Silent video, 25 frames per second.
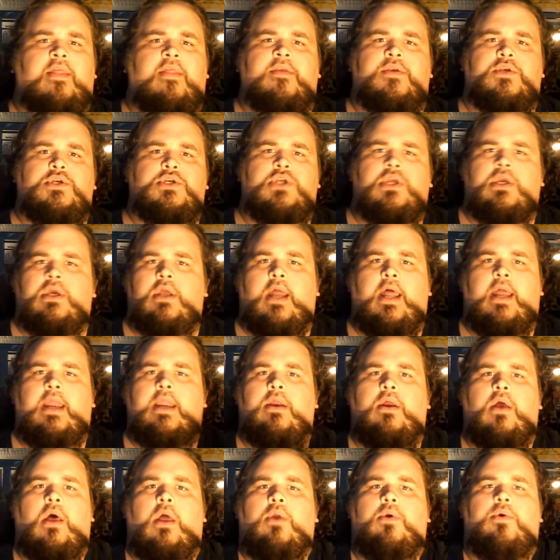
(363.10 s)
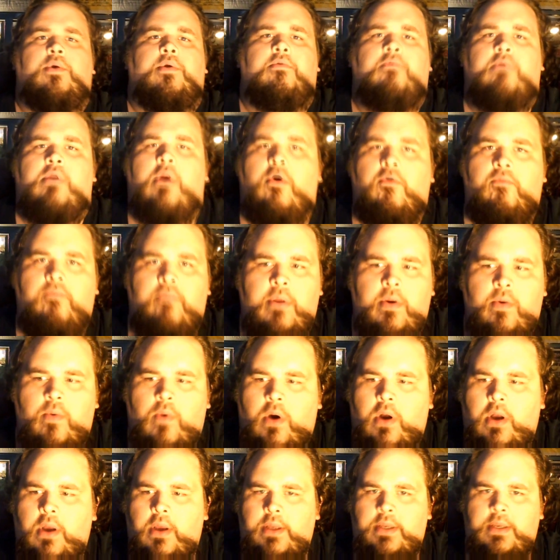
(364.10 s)
this shit. I don't even know
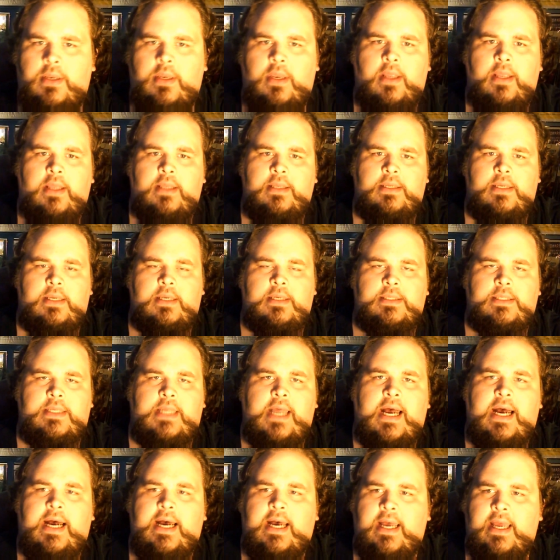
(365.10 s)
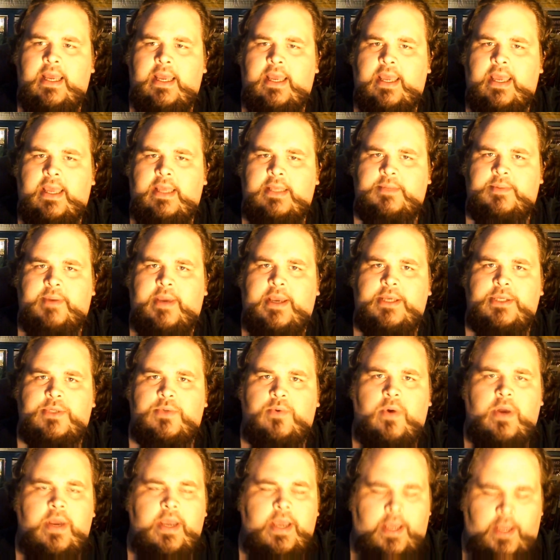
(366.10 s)
Benoit has passed
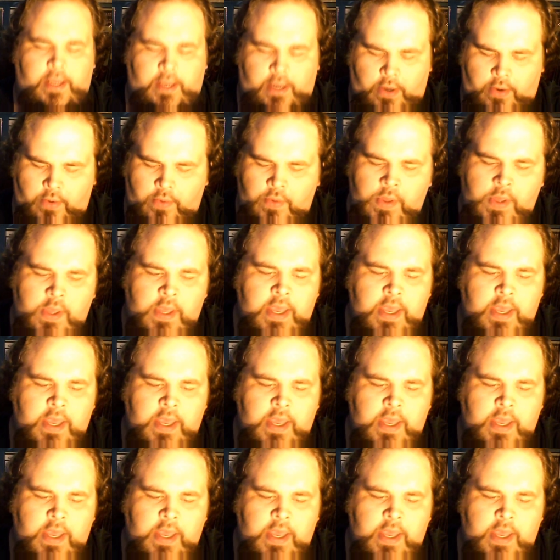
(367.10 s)
away, you know.